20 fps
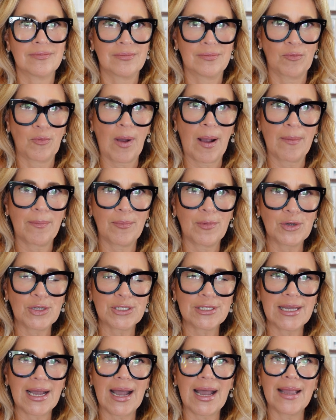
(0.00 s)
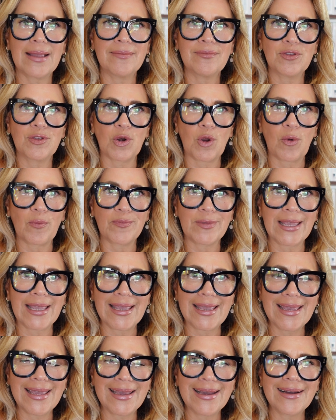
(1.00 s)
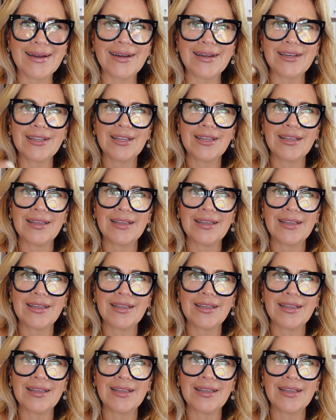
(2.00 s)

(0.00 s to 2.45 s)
One more time, drop the ER.